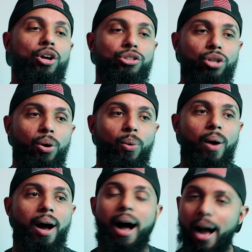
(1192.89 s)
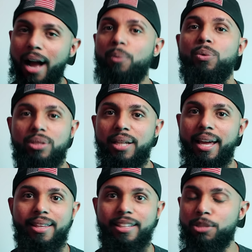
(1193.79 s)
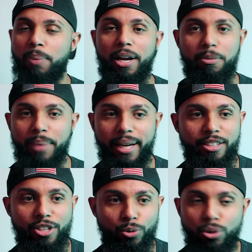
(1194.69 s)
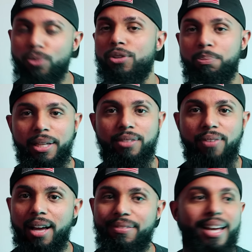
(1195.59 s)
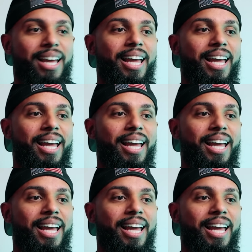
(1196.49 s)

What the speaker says: So I will say that Spider-Man 2 for the PS5